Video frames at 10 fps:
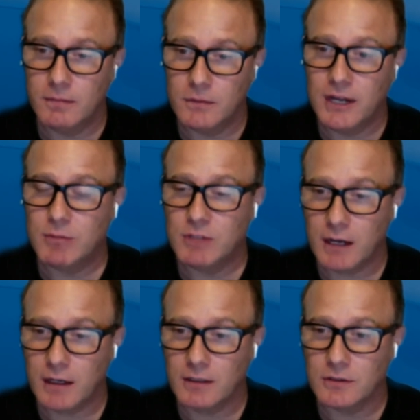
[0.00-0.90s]
James
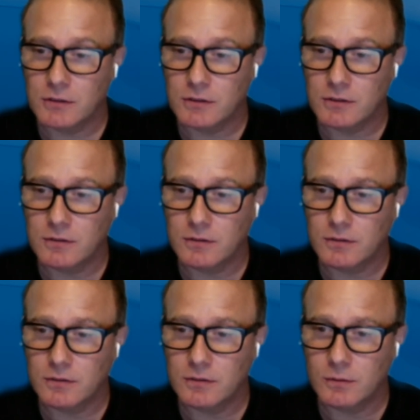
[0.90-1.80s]
Dodkins.
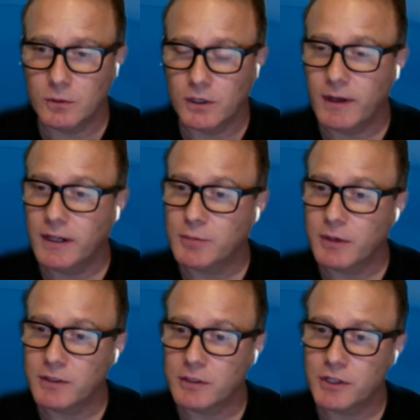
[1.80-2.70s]
What a great
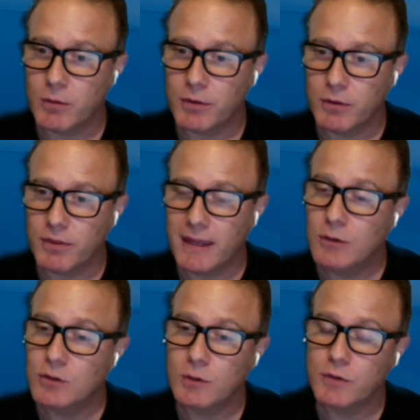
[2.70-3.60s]
experience to share with you. Thank you
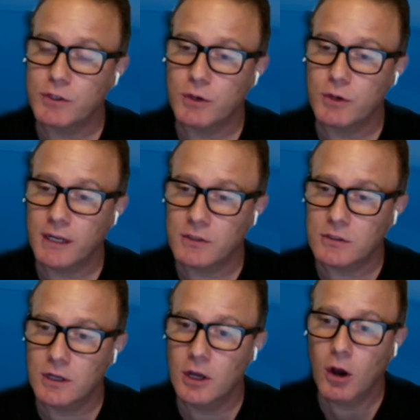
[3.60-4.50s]
so much for joining us.
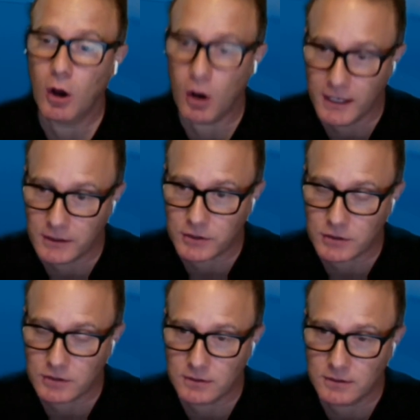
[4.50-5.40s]
Audience,
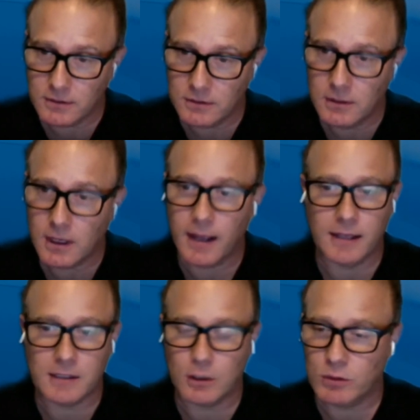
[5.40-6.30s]

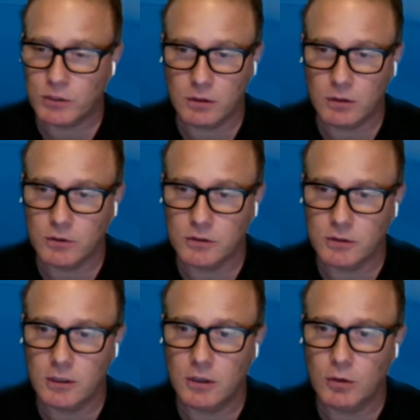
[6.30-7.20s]
as I always close,
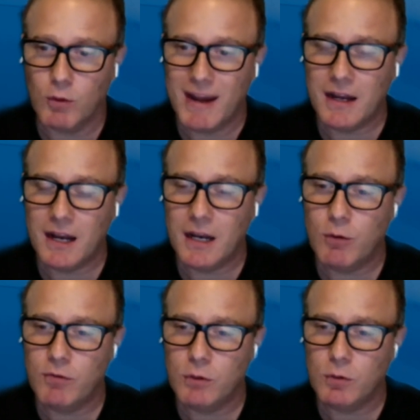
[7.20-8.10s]
rate and
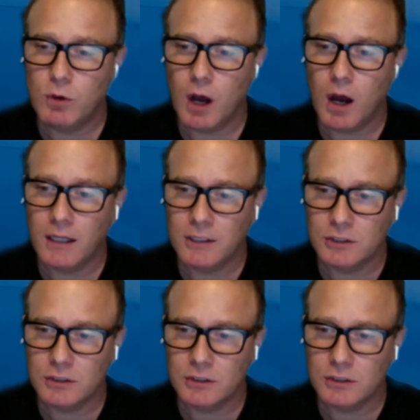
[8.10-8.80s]
review us,